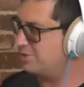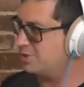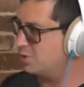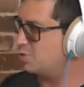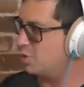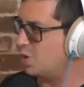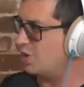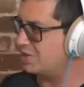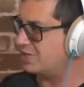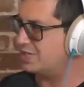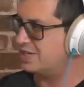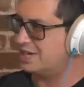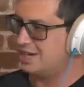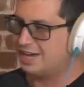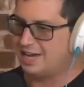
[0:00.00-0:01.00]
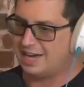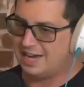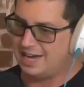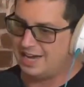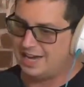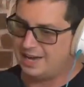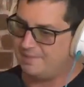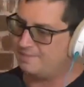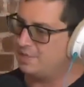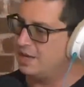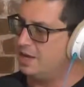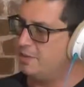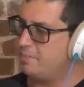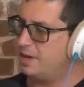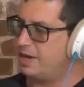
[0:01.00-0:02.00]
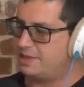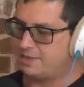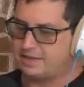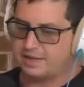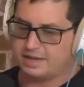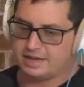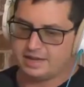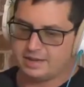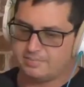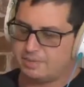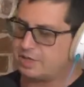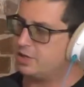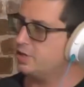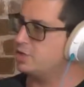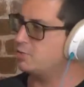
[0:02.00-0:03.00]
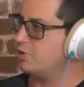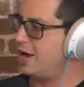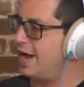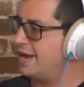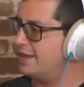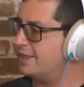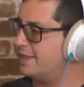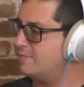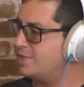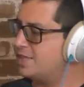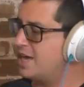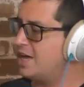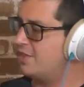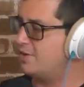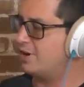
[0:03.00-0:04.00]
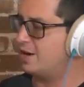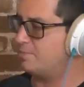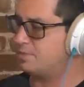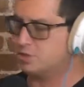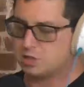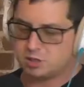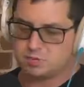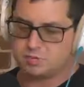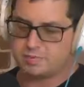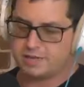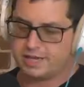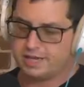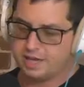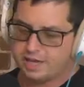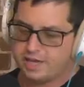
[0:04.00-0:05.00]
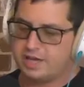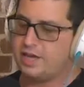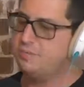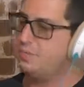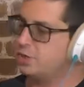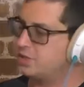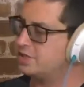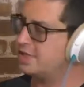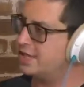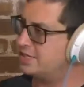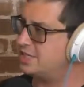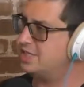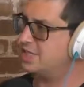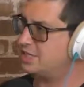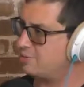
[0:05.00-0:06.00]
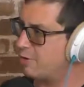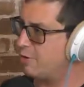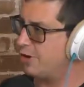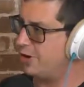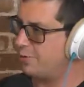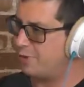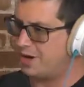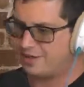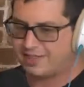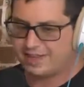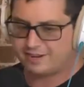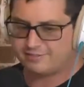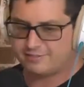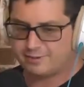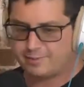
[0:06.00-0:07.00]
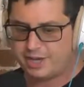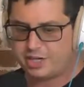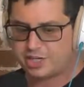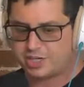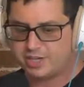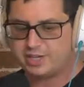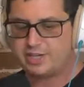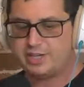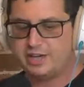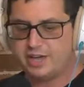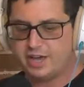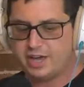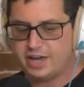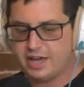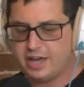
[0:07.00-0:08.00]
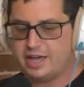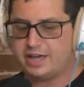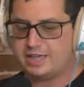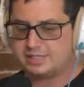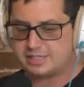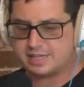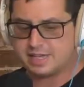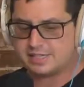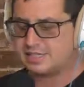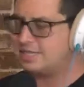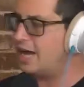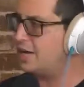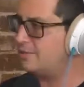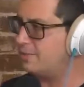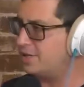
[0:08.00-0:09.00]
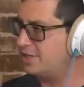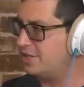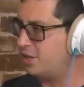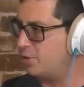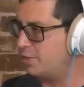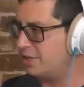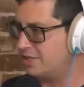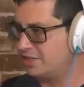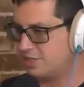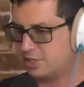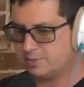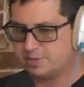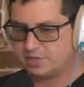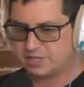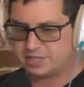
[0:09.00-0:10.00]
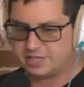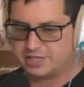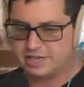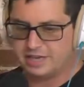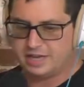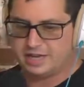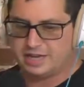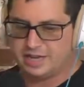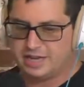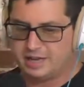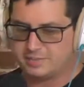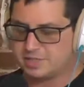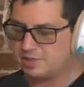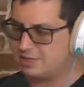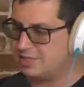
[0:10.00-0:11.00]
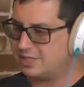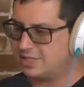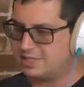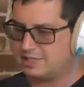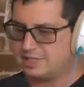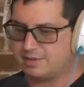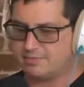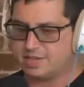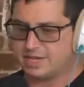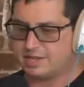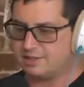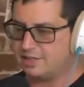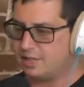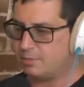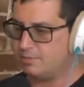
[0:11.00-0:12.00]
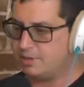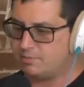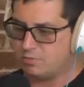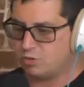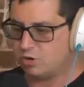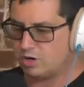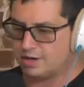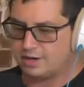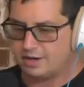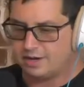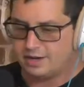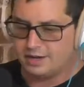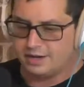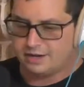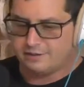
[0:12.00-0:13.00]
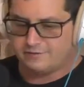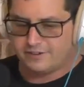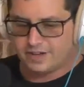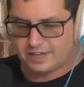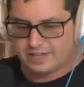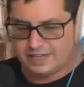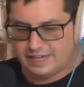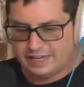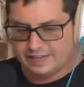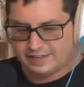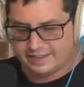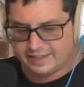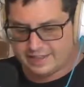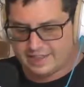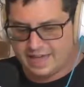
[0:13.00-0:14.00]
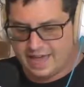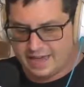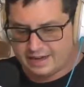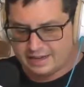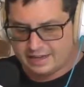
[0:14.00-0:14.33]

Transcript: rolls. But because we're adding them together and presumably in most cases throwing away that information, it's not a multinomial distribution. So it's something a little bit more funky than that.